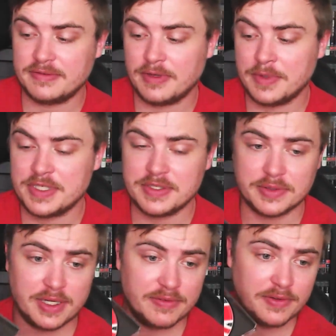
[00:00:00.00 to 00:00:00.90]
original
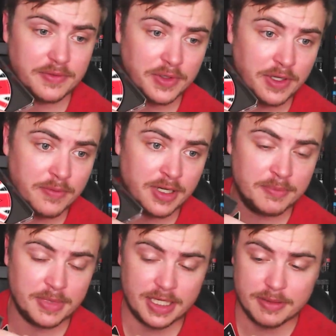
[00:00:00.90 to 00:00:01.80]
Grand Theft Auto 1
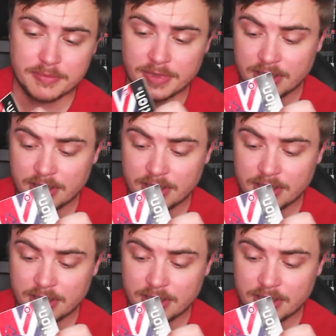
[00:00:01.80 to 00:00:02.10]
map.